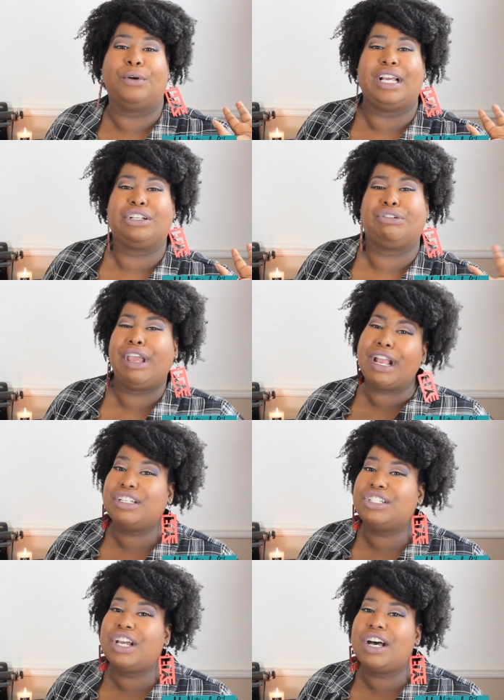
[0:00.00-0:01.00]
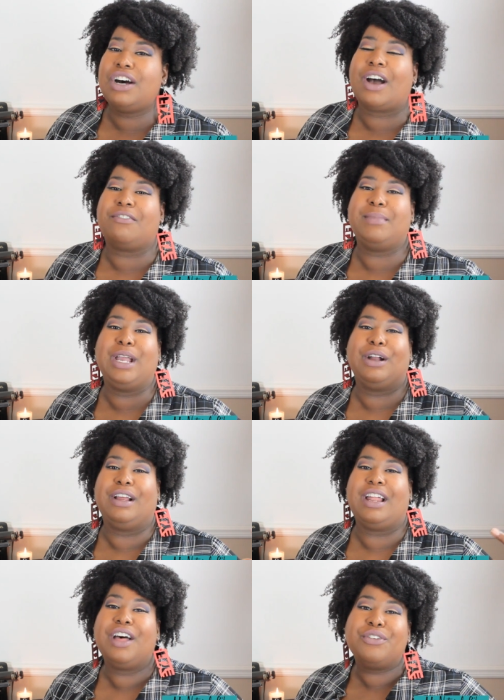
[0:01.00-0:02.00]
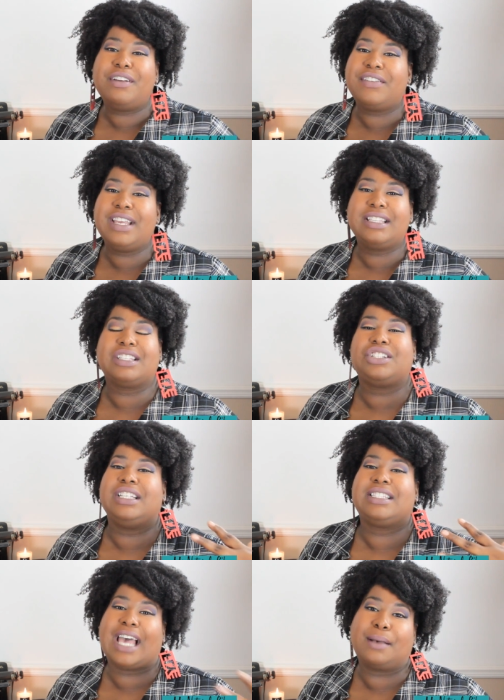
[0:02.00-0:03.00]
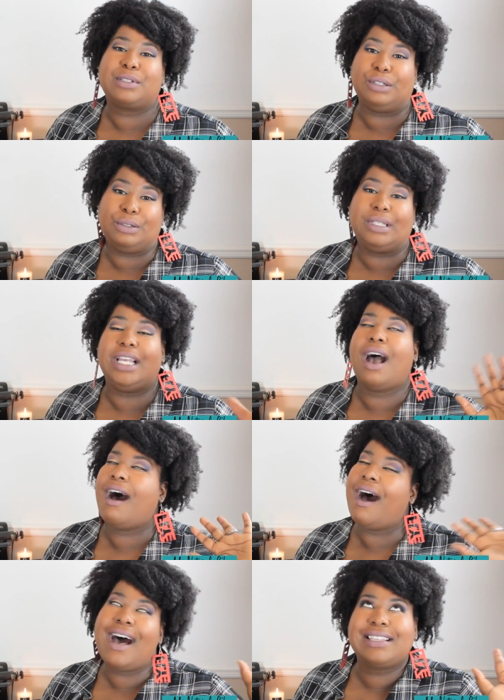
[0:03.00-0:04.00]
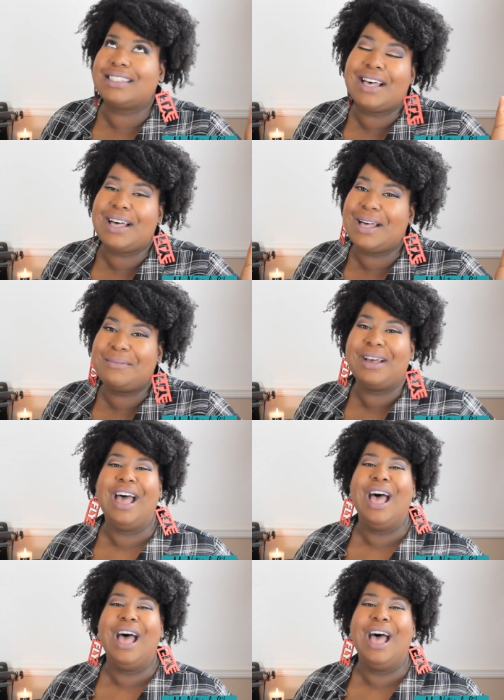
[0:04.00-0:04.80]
World Natural Hair Show. I've met her at other events and she's absolutely awesome.